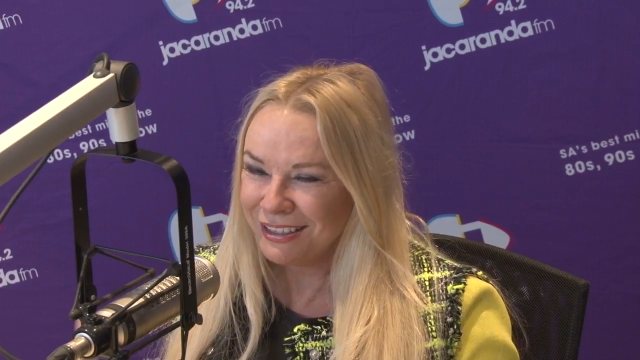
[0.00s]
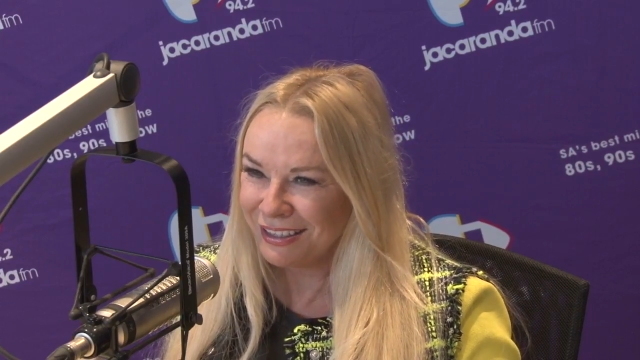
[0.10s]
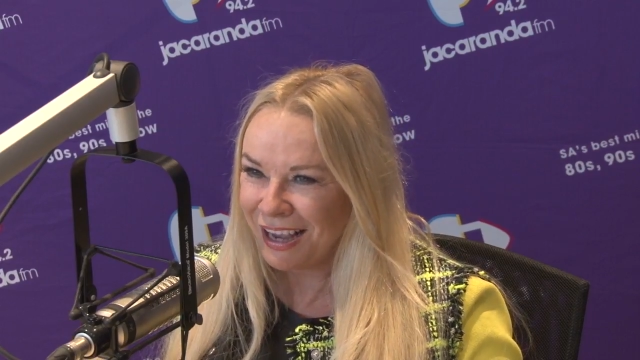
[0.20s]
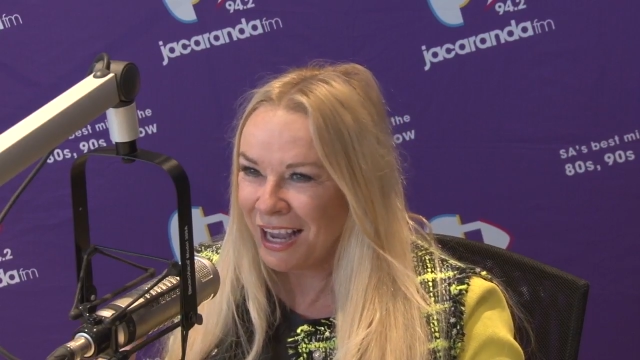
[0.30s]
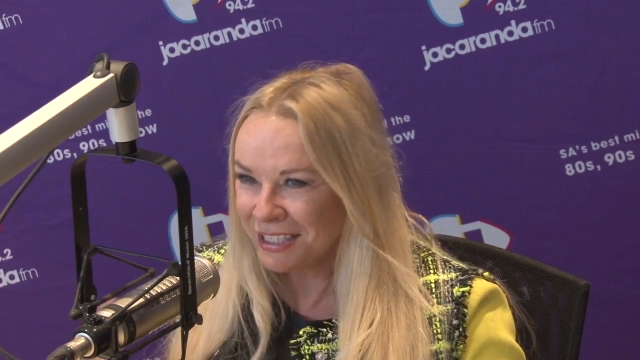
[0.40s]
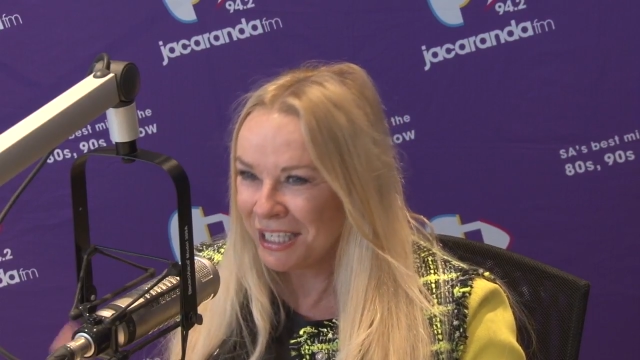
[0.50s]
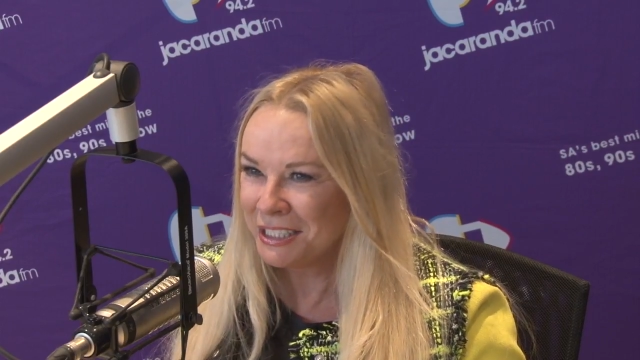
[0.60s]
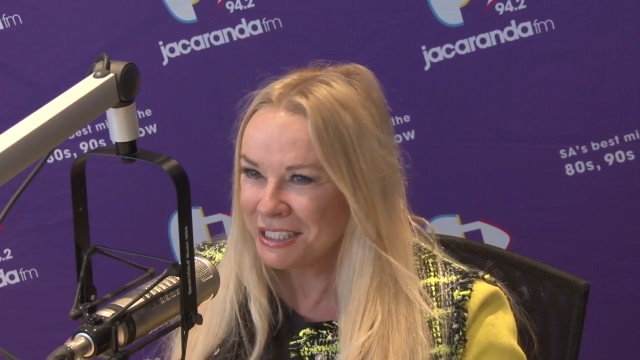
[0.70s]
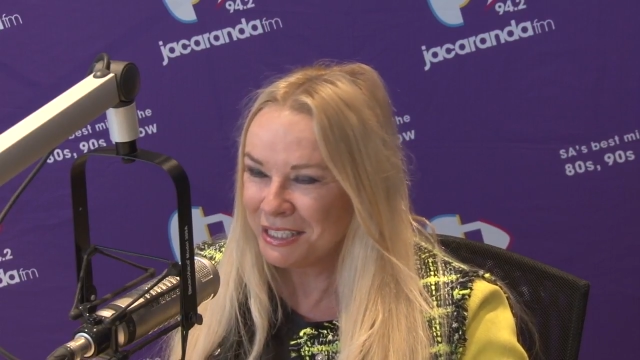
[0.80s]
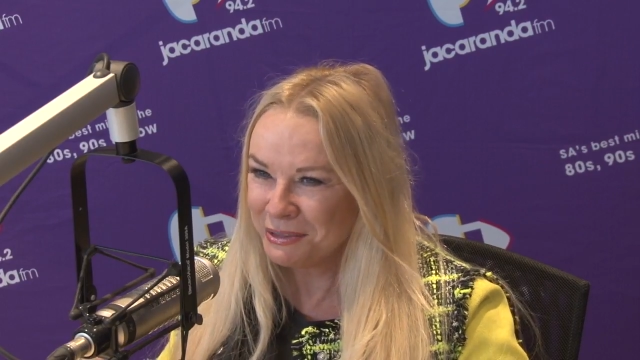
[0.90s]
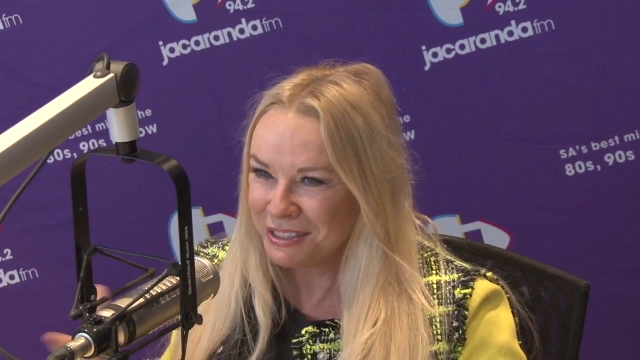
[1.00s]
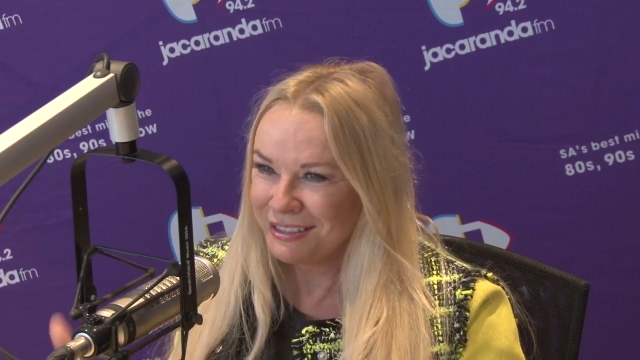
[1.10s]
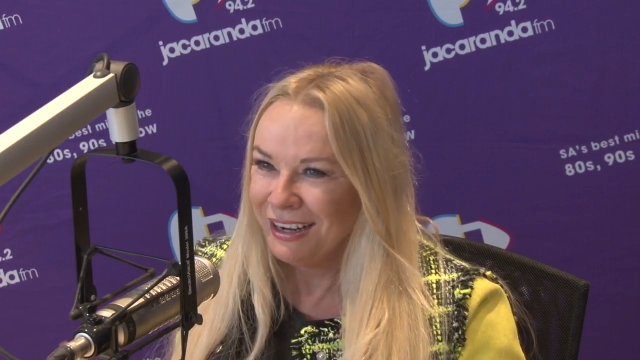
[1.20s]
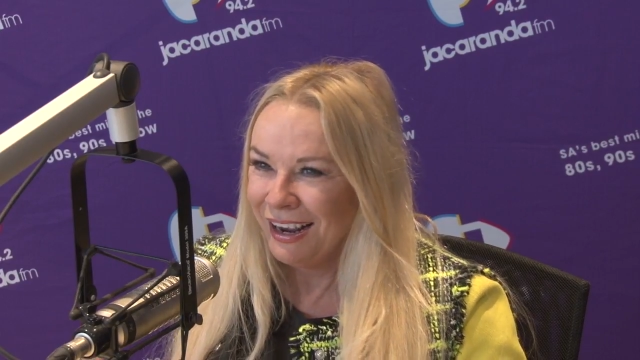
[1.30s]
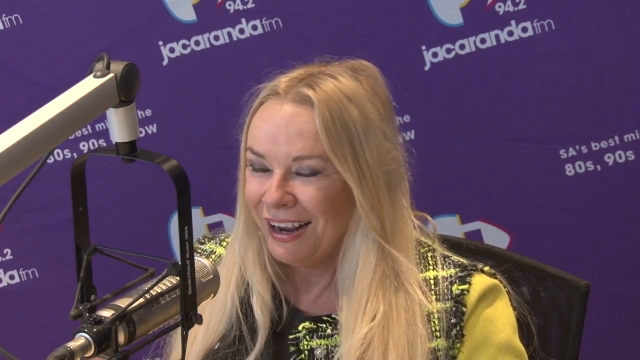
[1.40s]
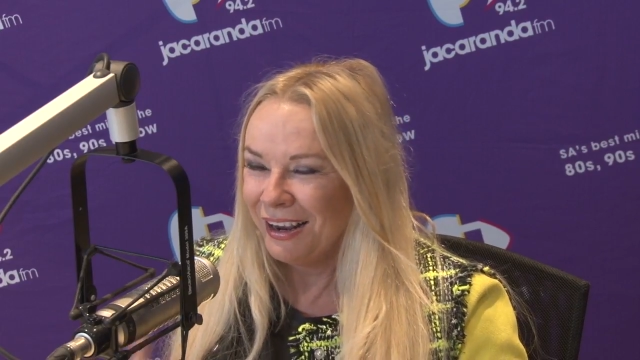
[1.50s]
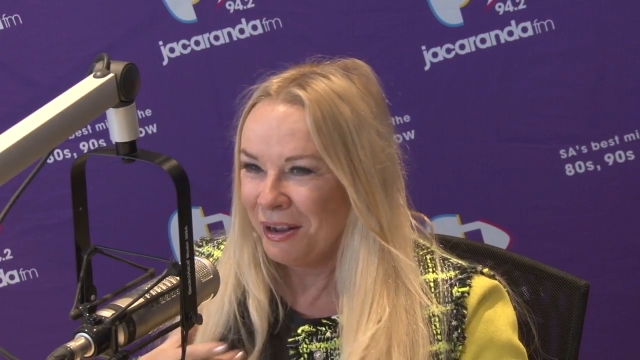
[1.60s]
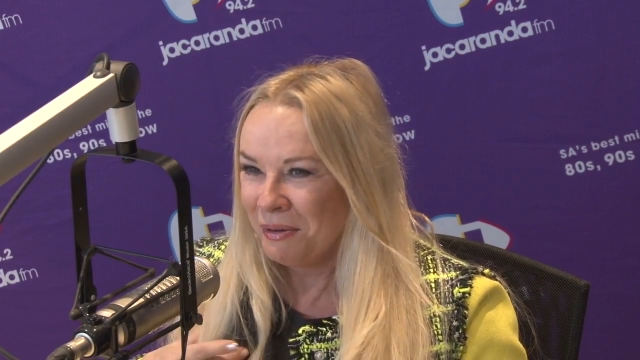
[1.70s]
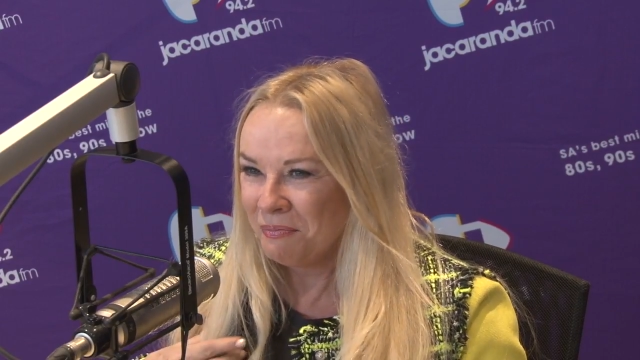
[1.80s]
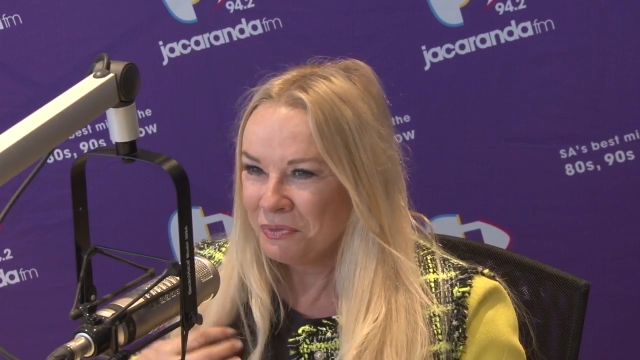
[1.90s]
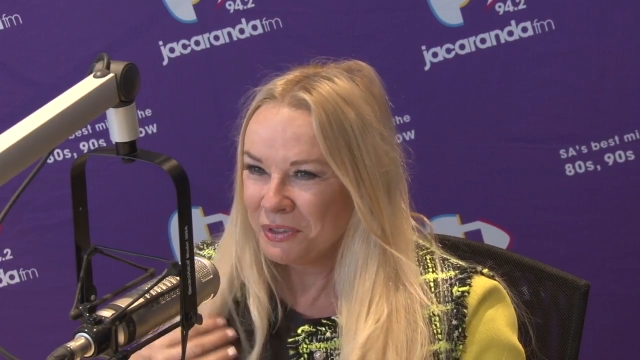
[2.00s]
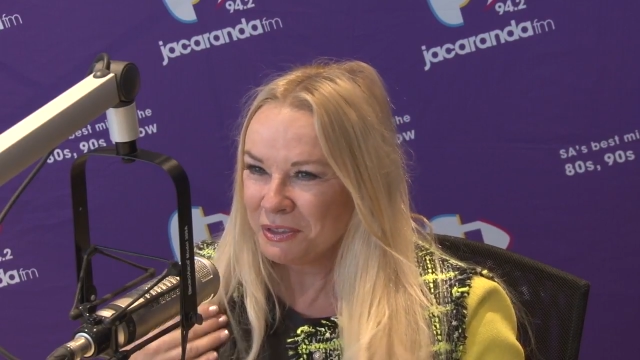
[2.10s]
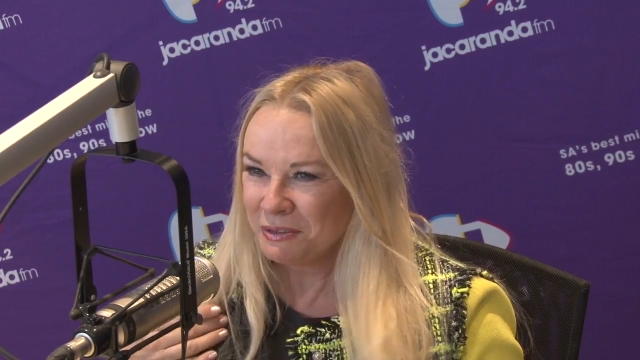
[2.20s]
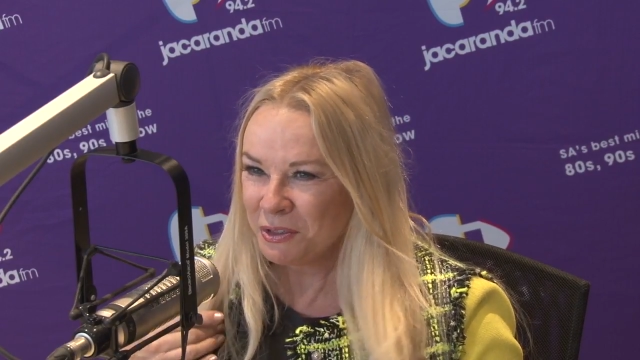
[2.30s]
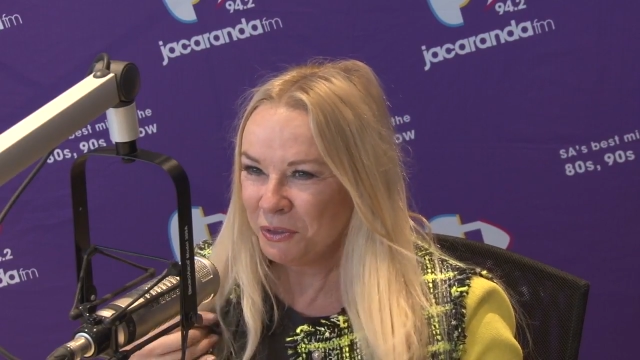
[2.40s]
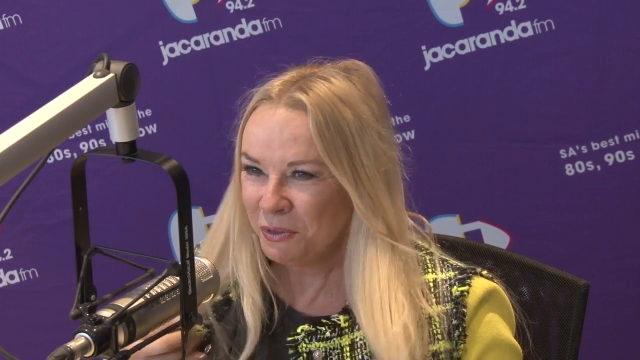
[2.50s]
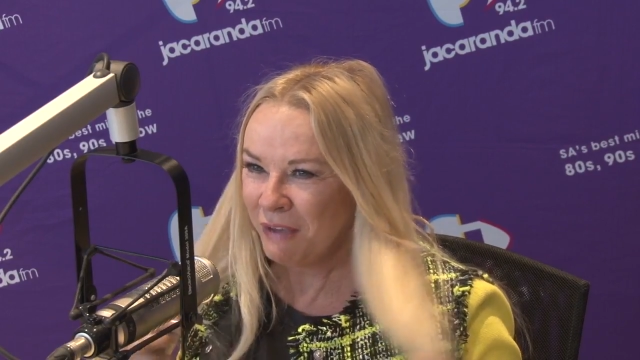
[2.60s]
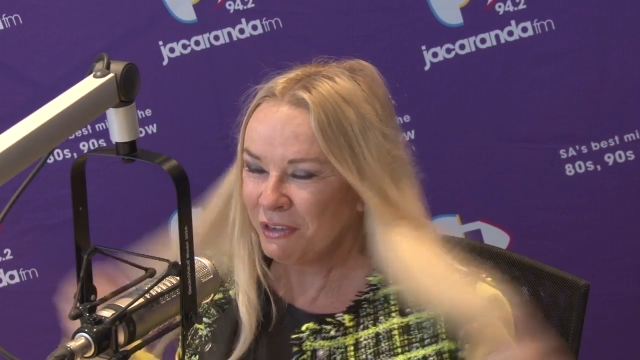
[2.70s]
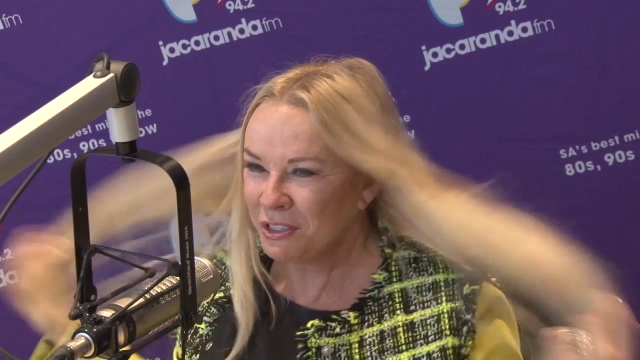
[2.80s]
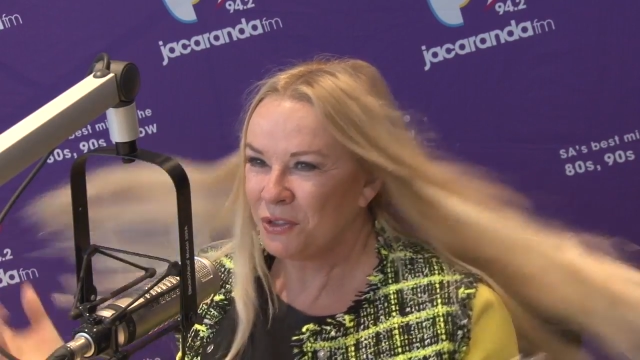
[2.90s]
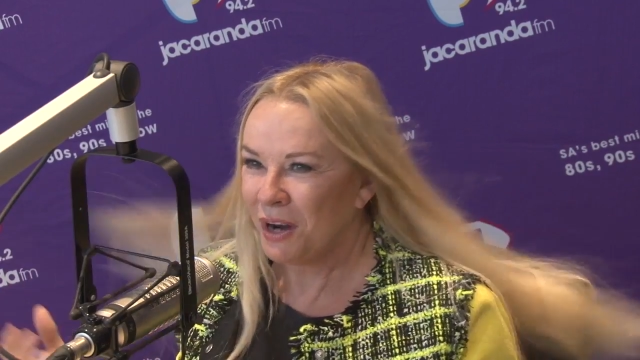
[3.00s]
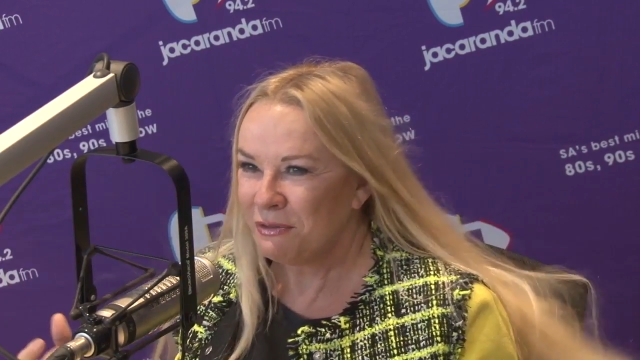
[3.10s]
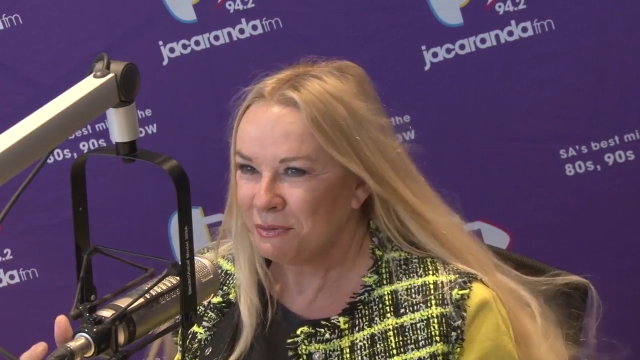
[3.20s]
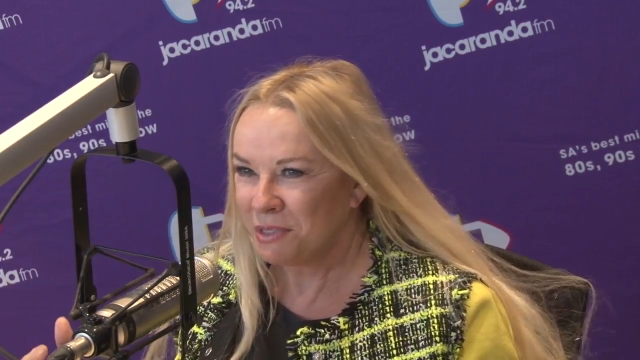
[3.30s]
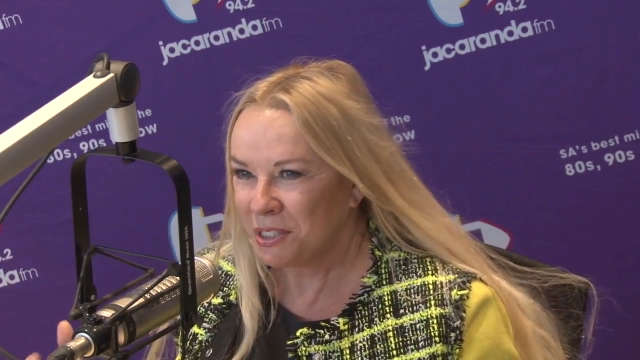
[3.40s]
had kids and I was. Um, sort of having to drive them to